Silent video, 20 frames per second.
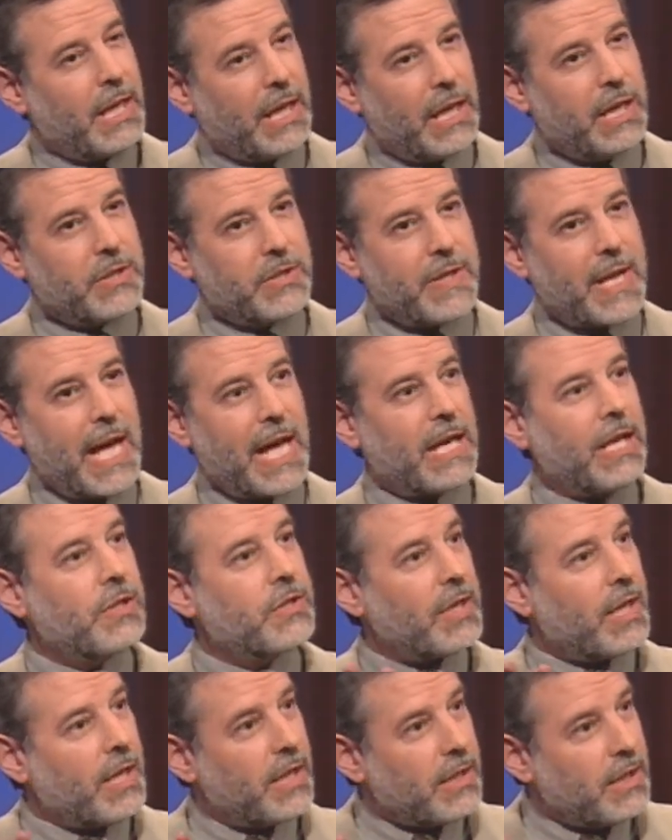is that
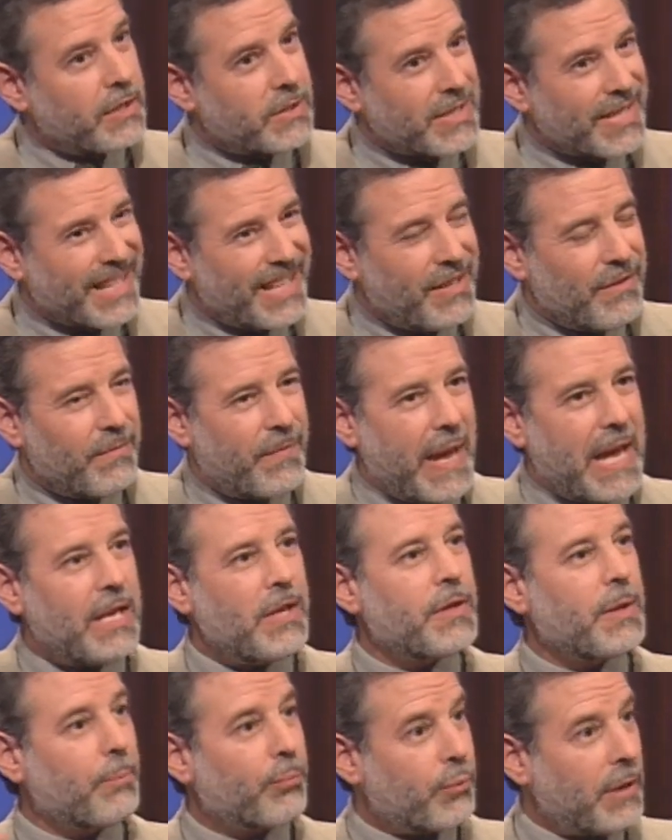it's, it's
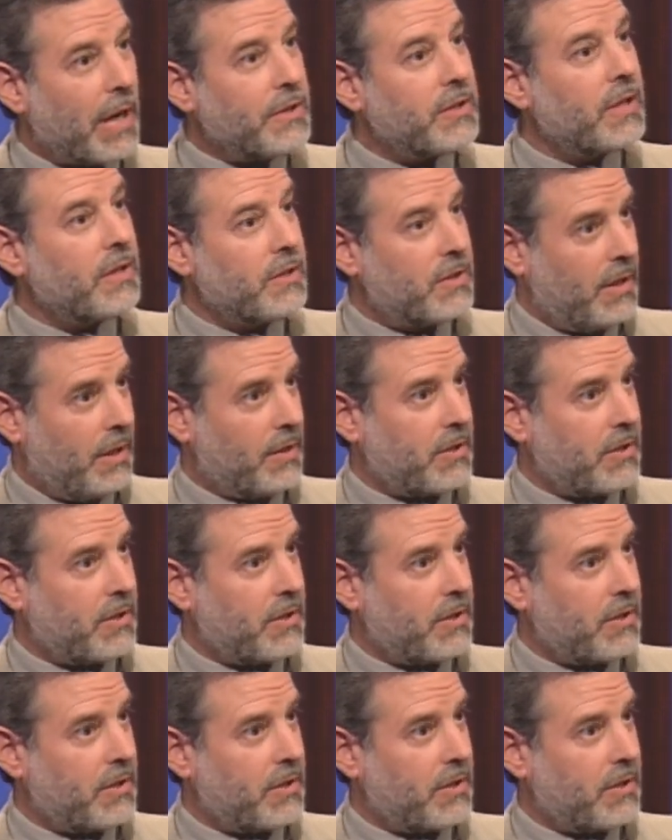invaded the presidency